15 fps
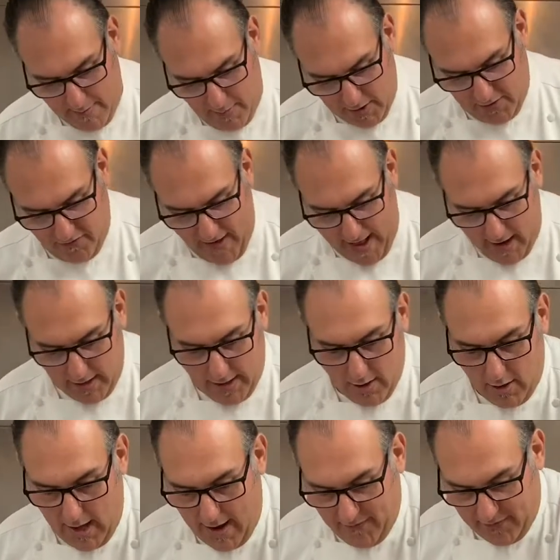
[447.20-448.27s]
much fat on here
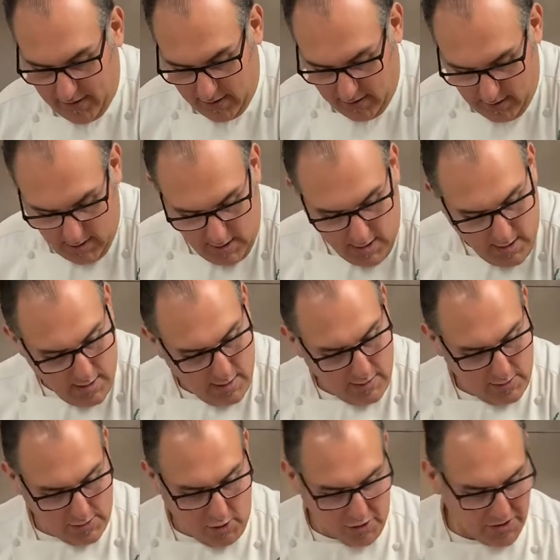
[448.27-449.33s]
left.
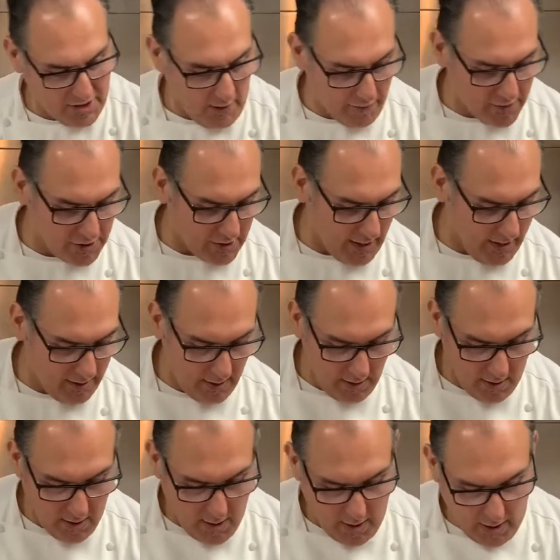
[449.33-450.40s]
No silver skin.
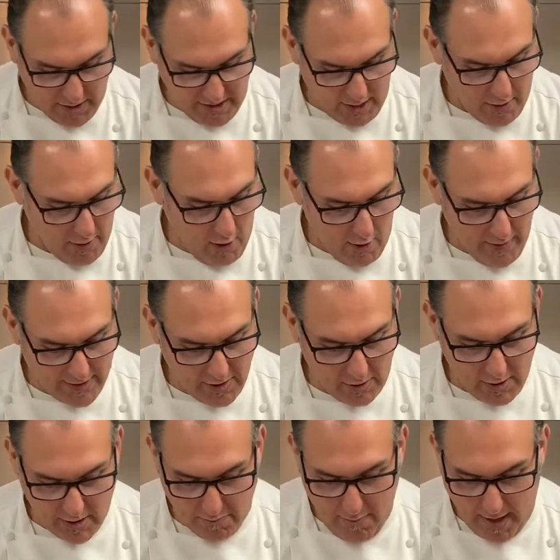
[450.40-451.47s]
All this will
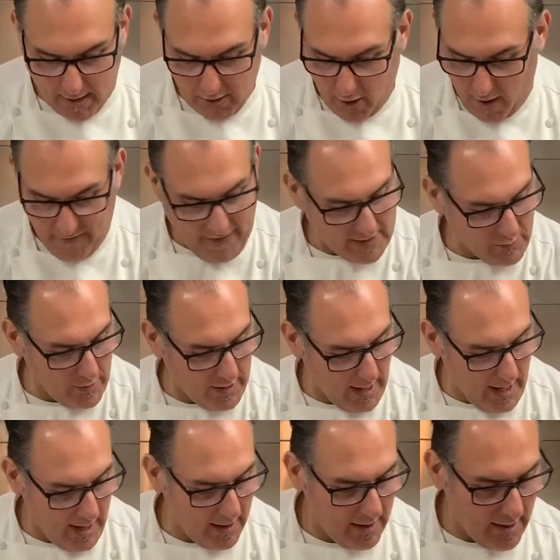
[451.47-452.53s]
just melt off as we
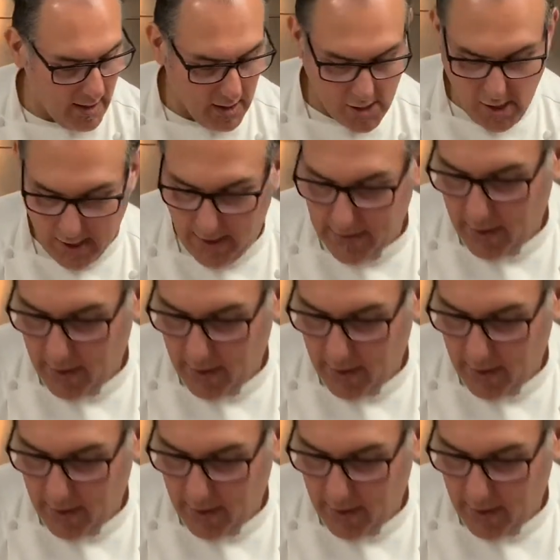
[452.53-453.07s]
cook it on the